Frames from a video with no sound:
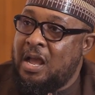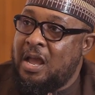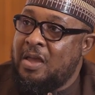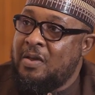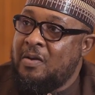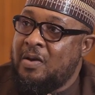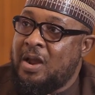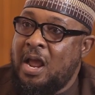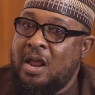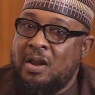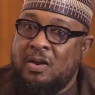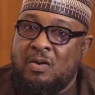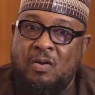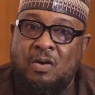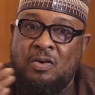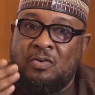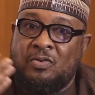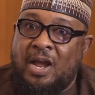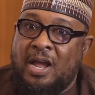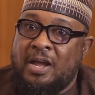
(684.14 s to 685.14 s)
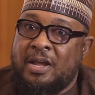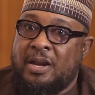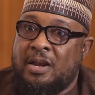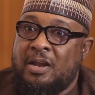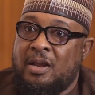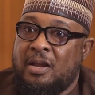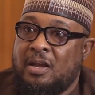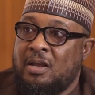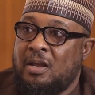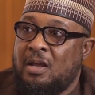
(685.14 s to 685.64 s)
You can go to
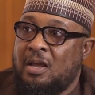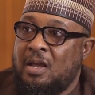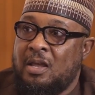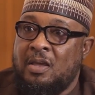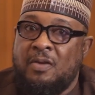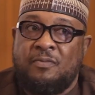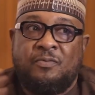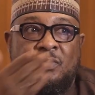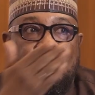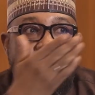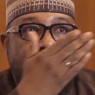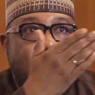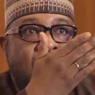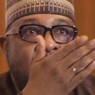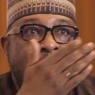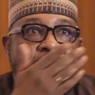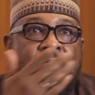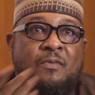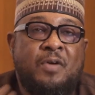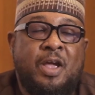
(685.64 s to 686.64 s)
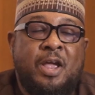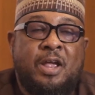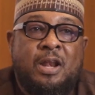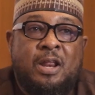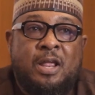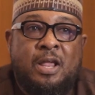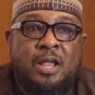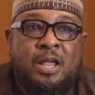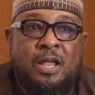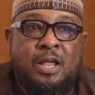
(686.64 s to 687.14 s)
agric. If you have
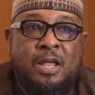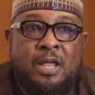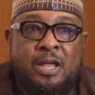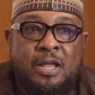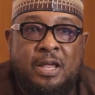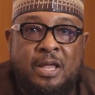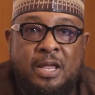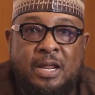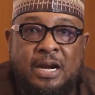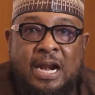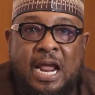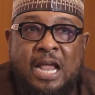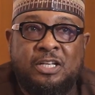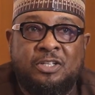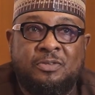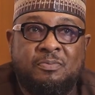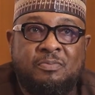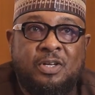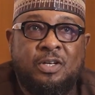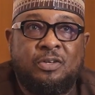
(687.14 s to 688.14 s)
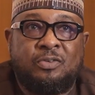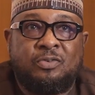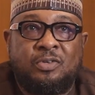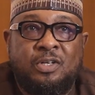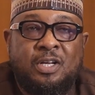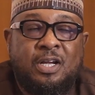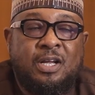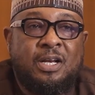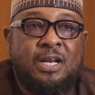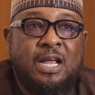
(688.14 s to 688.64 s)
a rice mill
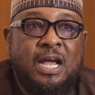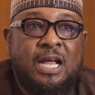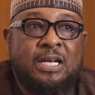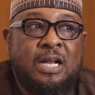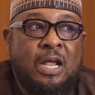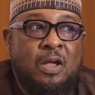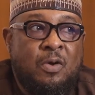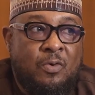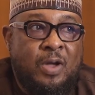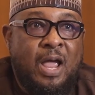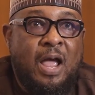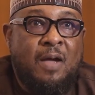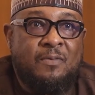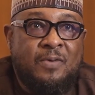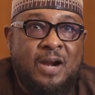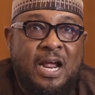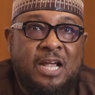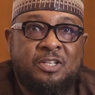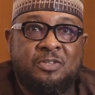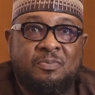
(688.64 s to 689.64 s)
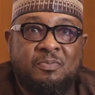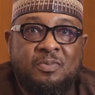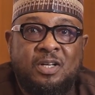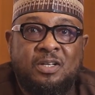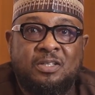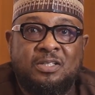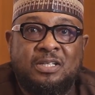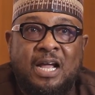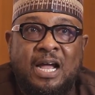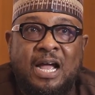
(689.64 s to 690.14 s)
today, that we have rice
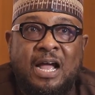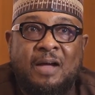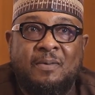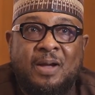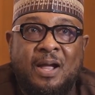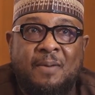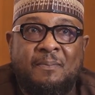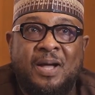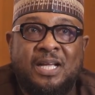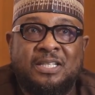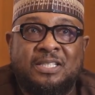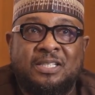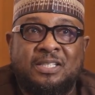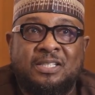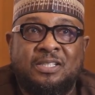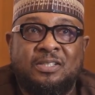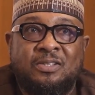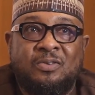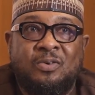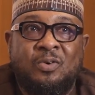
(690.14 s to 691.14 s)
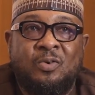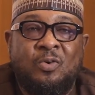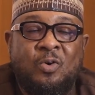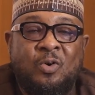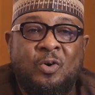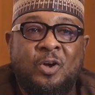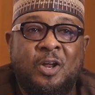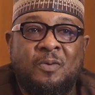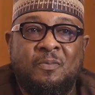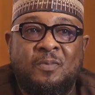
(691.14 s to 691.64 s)
mills that have capacity,
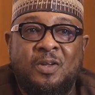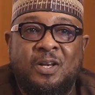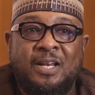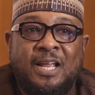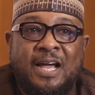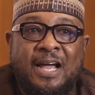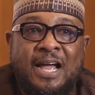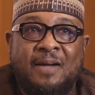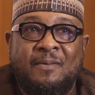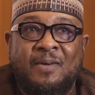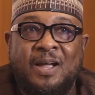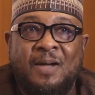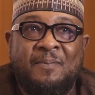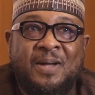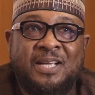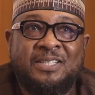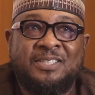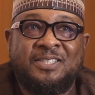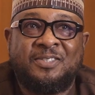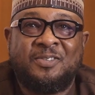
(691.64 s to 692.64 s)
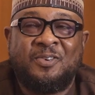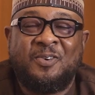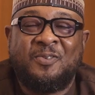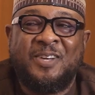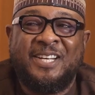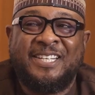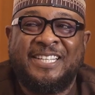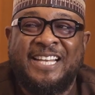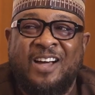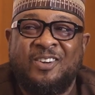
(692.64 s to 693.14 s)
or oil mill that have capacity of
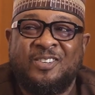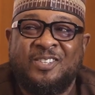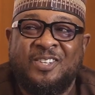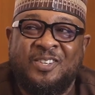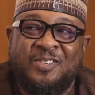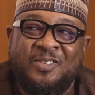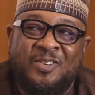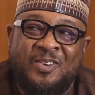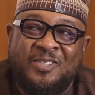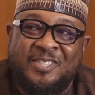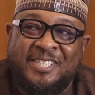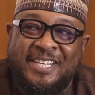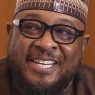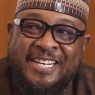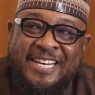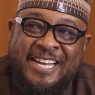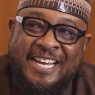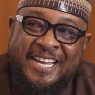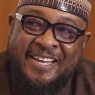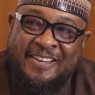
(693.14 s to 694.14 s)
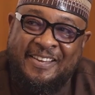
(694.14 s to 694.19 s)
1,000 tons a day.